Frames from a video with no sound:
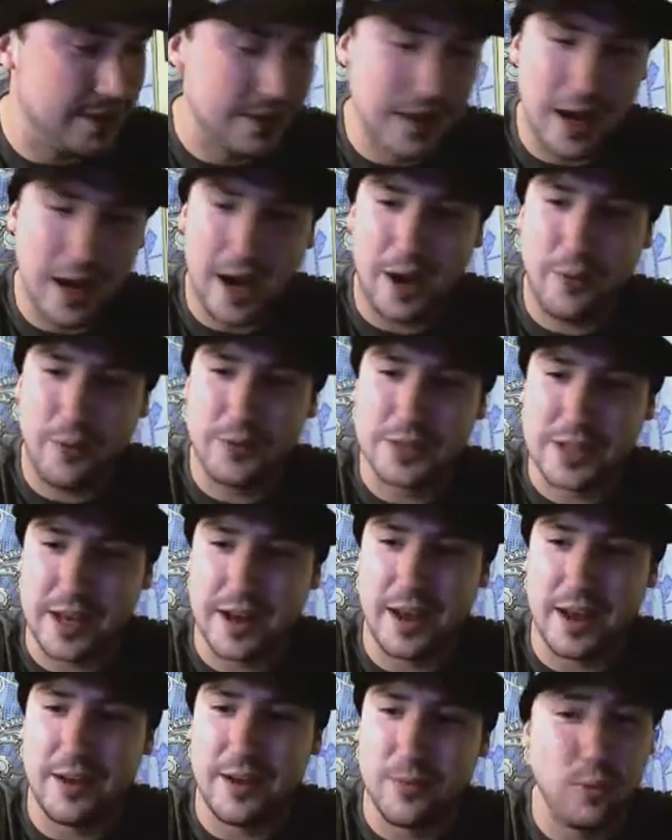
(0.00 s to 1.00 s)
was
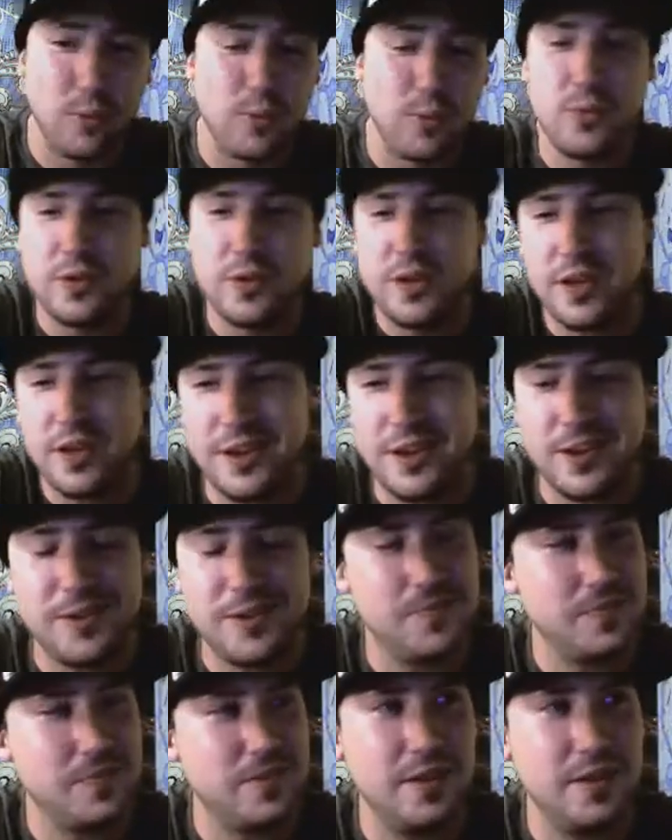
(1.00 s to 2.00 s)
going
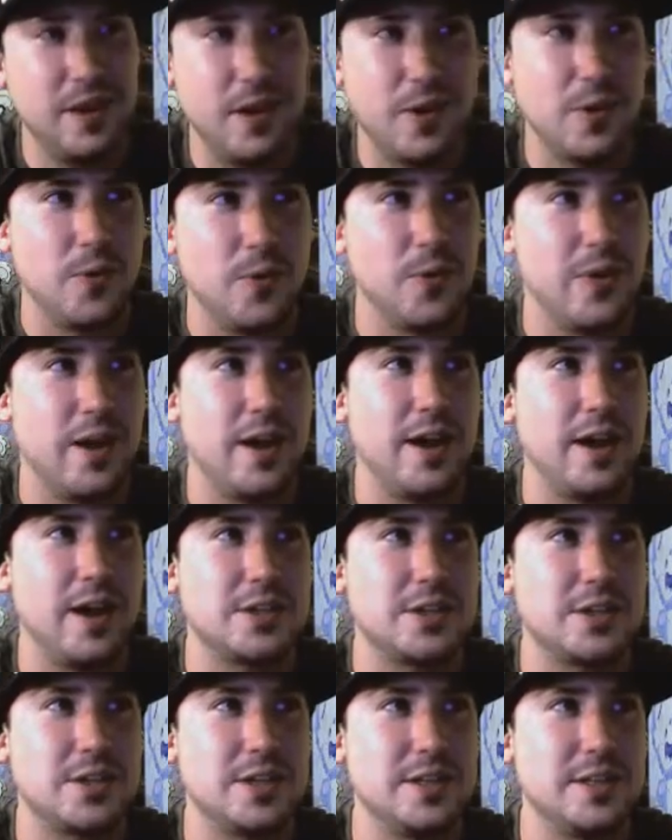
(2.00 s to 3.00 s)
to, no, that
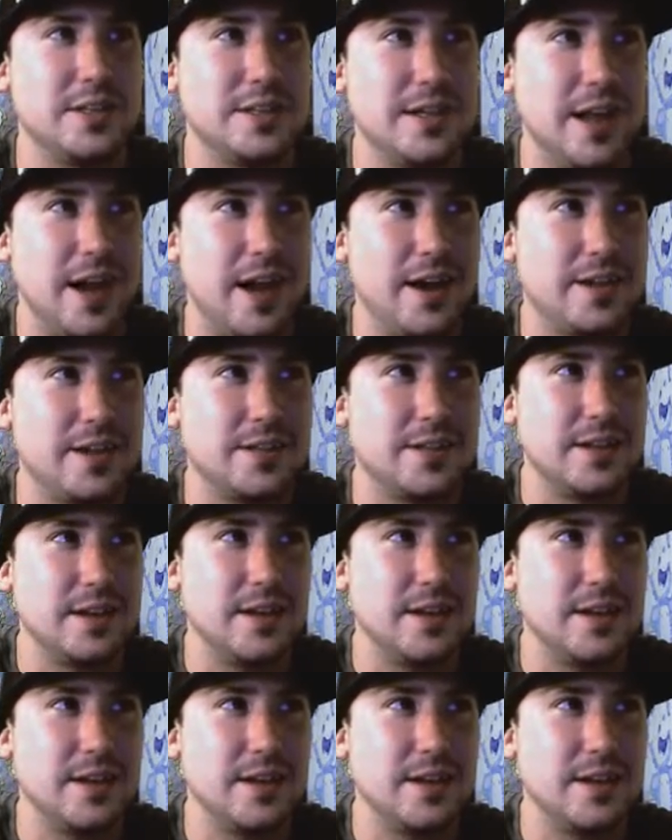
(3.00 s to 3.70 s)
actually is not...